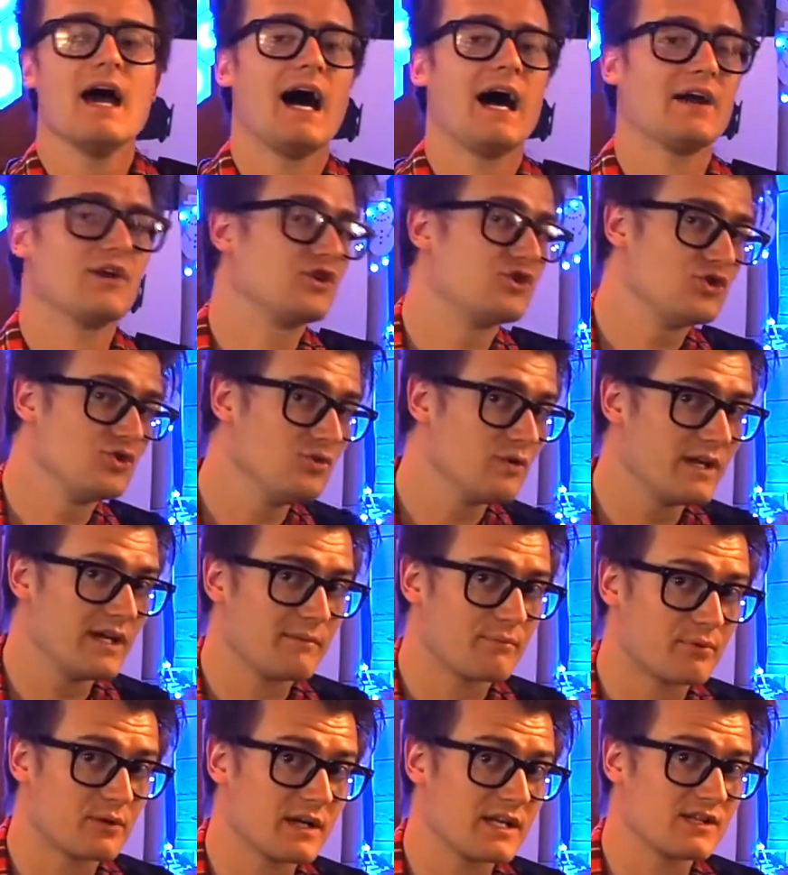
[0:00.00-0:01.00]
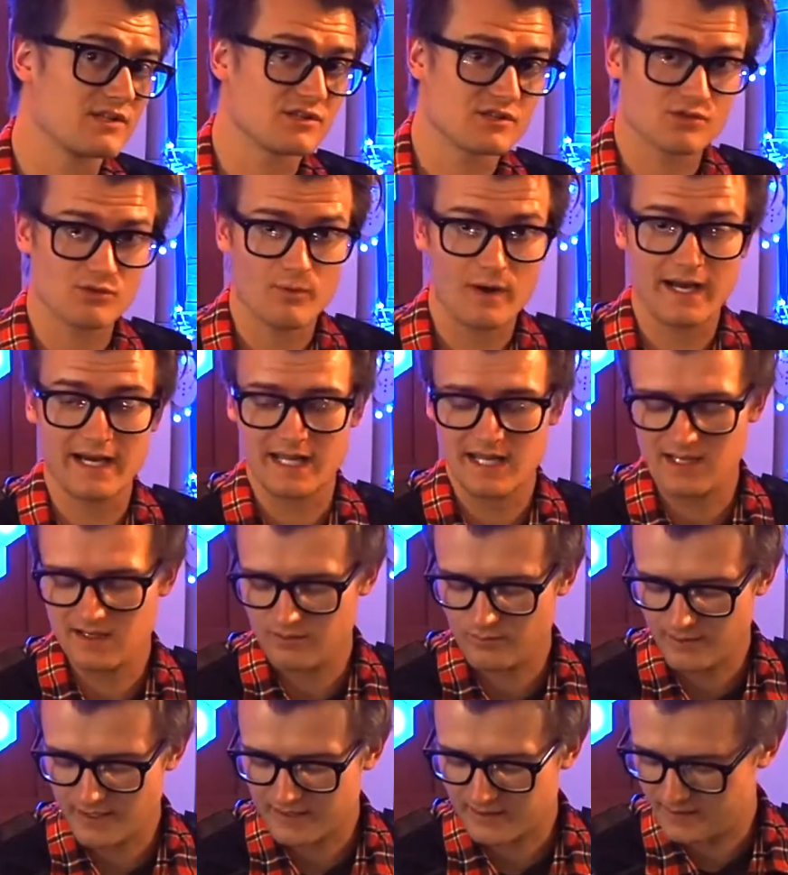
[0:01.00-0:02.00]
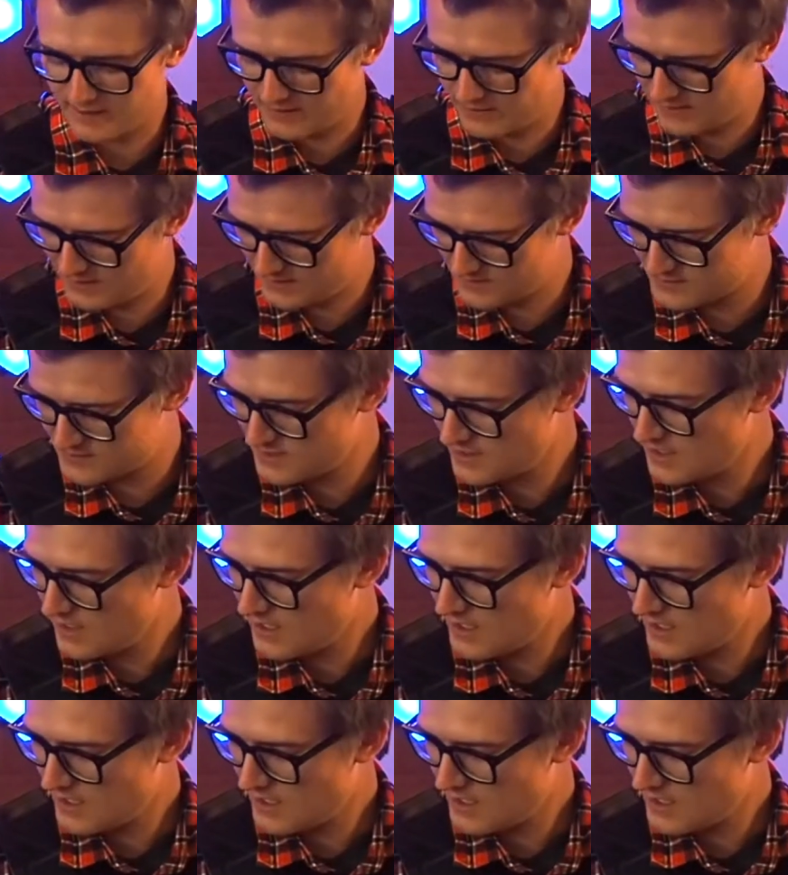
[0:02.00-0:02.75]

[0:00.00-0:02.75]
I do get pretty sweaty wearing this.